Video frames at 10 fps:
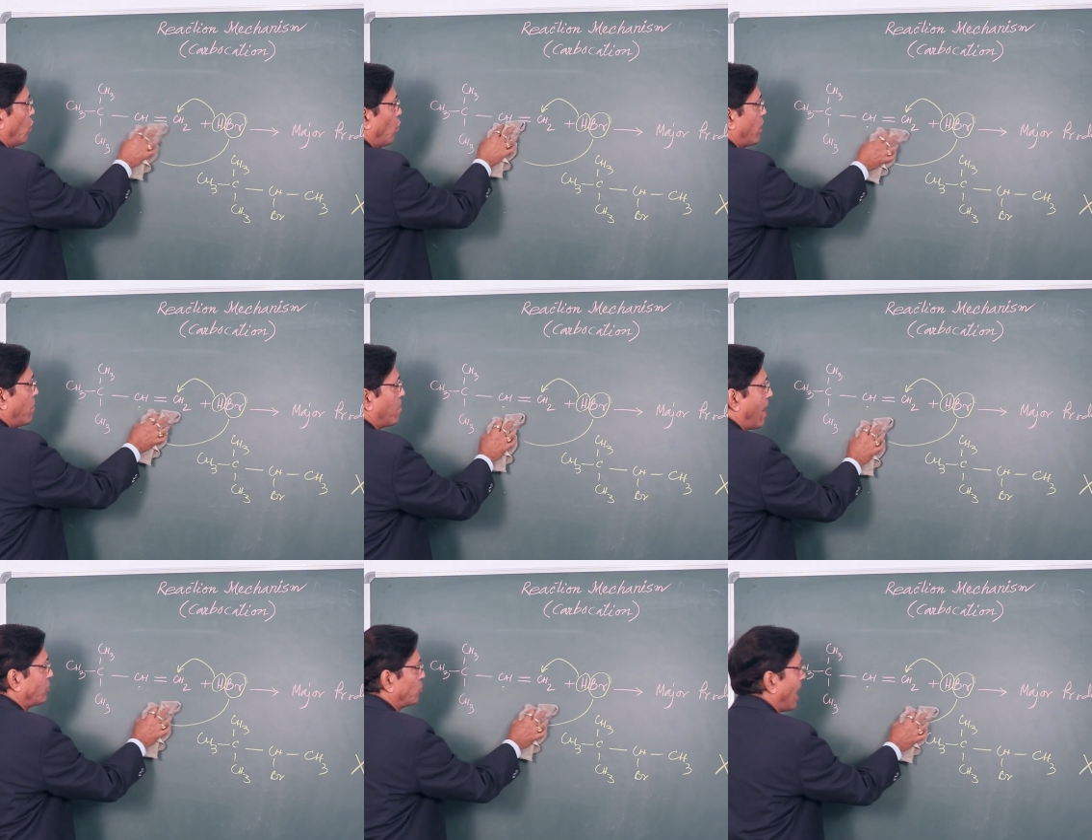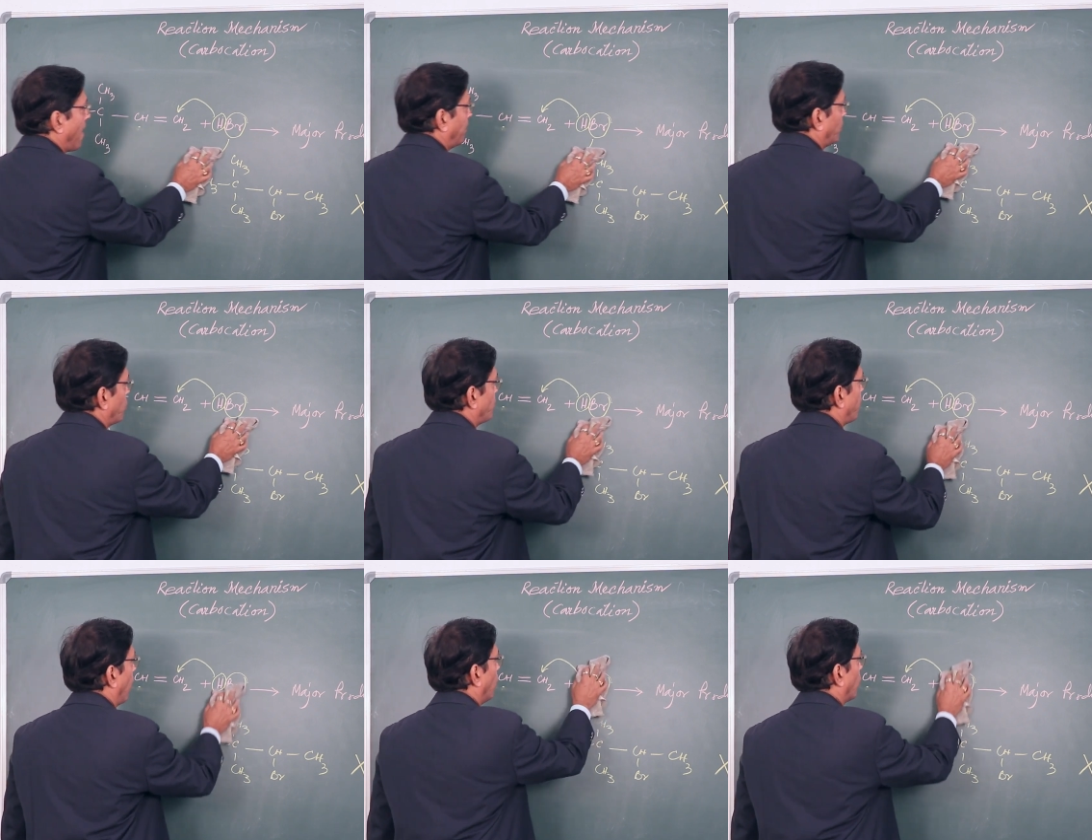we must have to
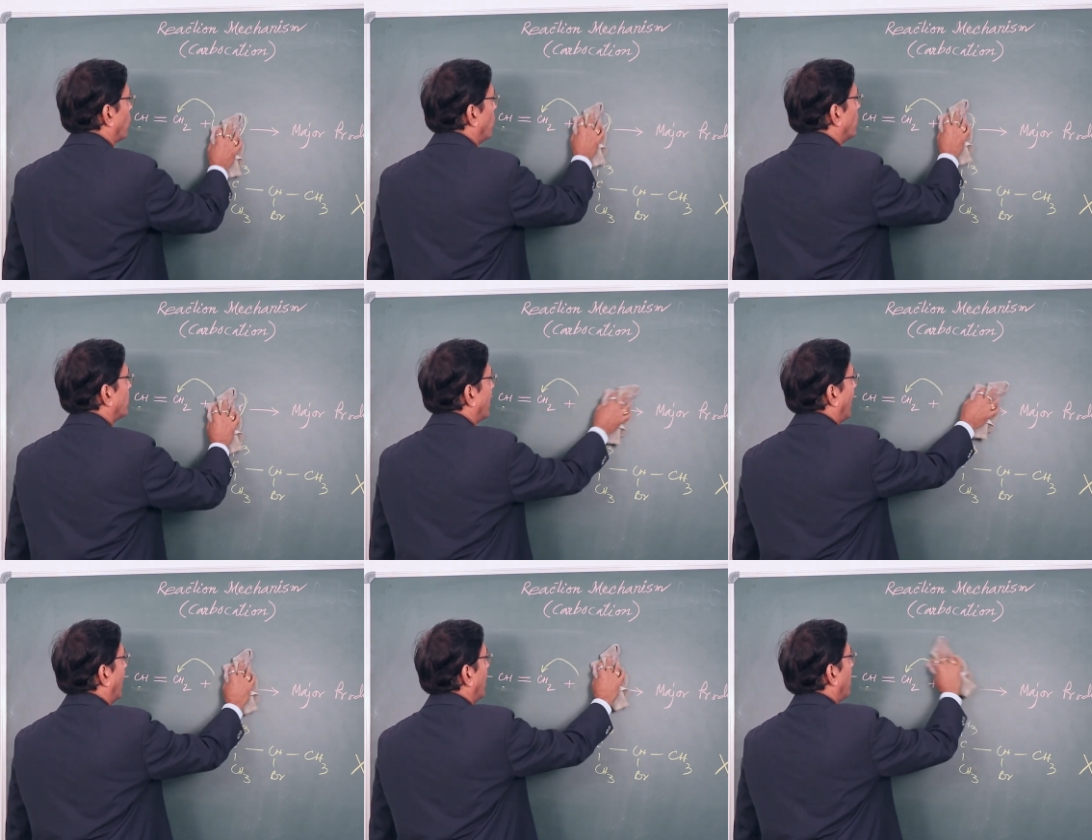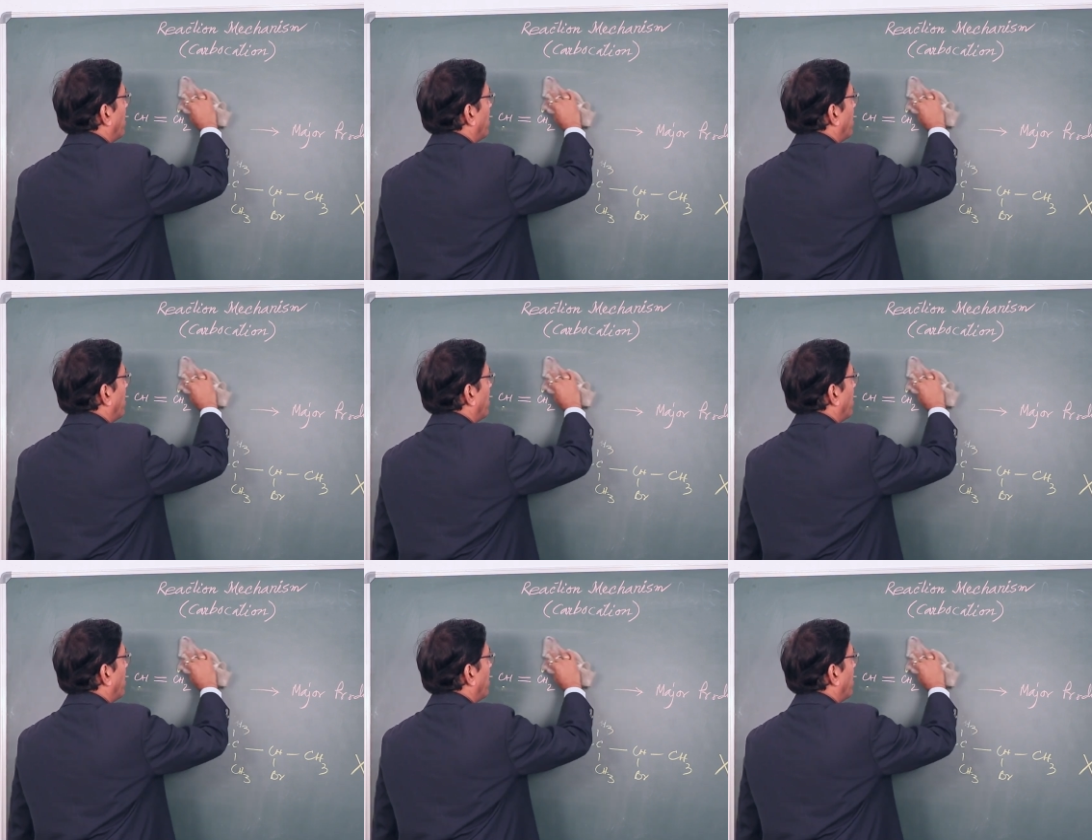follow the